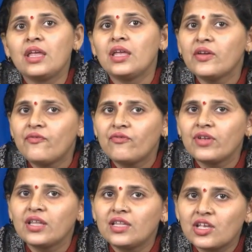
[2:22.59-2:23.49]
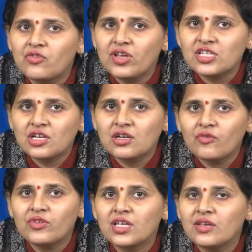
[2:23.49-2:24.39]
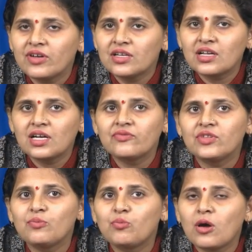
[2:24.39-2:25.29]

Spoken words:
If in the equation of the given curve the